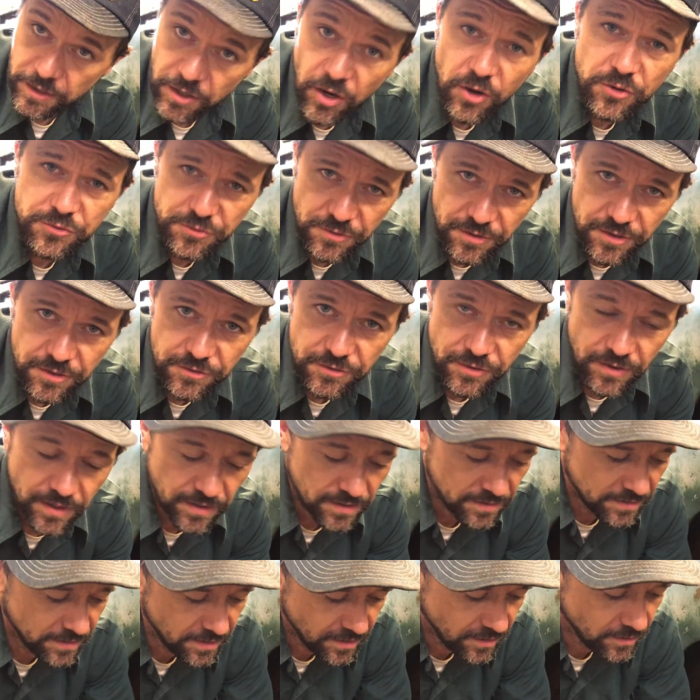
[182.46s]
It goes with the truck,
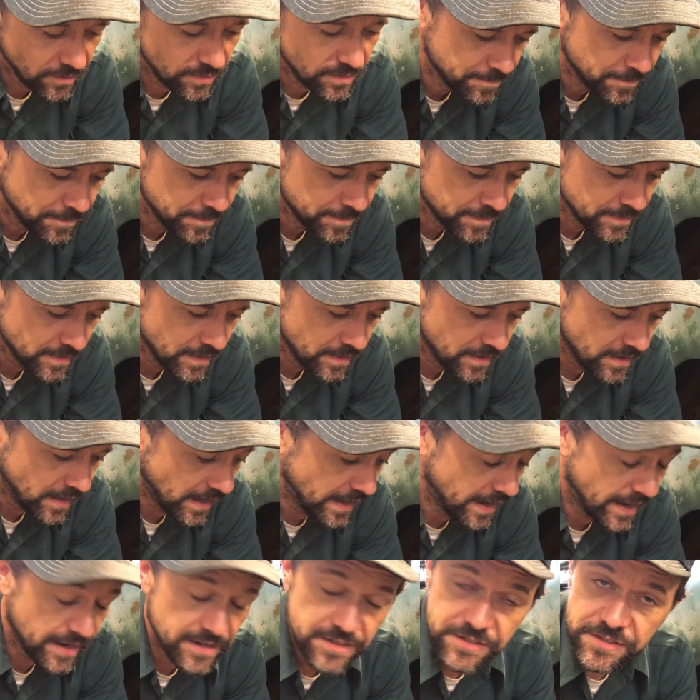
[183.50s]
you know,
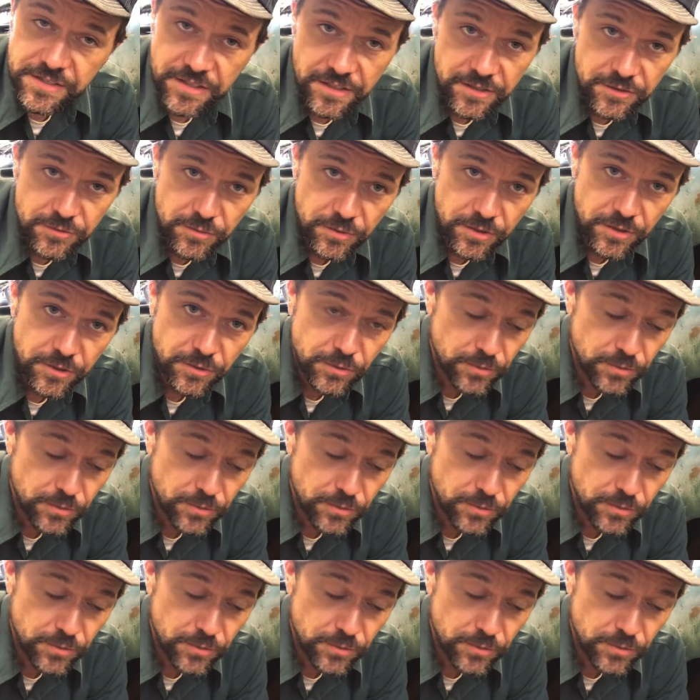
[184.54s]
and I just think it's really